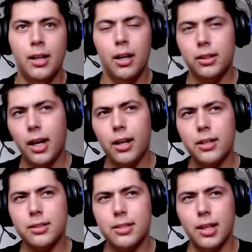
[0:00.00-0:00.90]
There
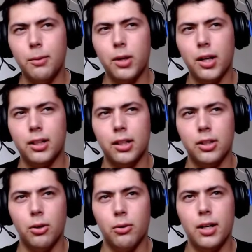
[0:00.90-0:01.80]
are samurai here
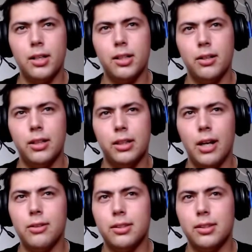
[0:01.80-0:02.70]
though, right? I
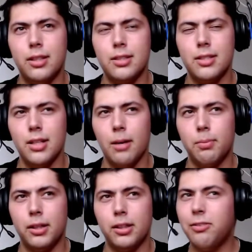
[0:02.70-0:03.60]
doubt this is
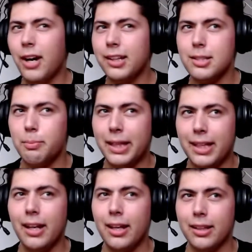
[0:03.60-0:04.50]
happening. The fight is
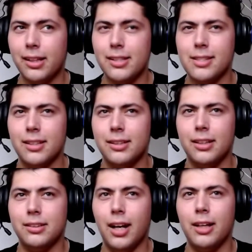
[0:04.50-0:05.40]
beginning the instant they
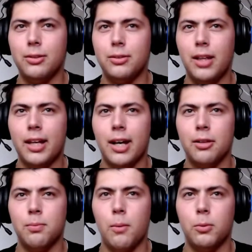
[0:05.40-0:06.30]
try to take
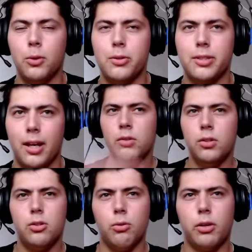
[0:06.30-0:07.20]
out Momonosuke.
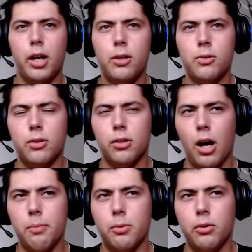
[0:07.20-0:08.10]
So Kaido's not
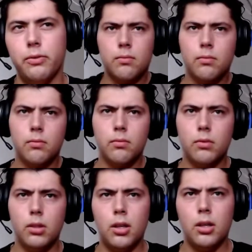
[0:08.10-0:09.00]
happy with it.
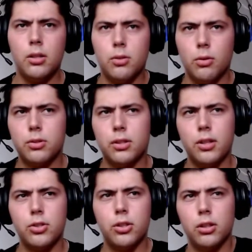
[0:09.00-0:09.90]
Yeah, Zoro's
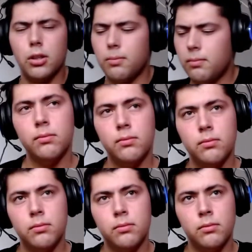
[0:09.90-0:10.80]
crushing them.
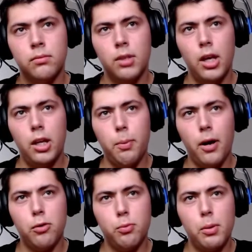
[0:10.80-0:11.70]
Any
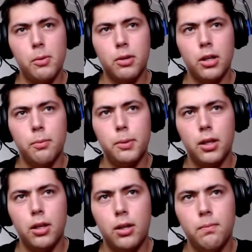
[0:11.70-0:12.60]
powerful people gonna appear
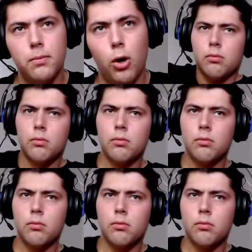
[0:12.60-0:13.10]
here? Oh!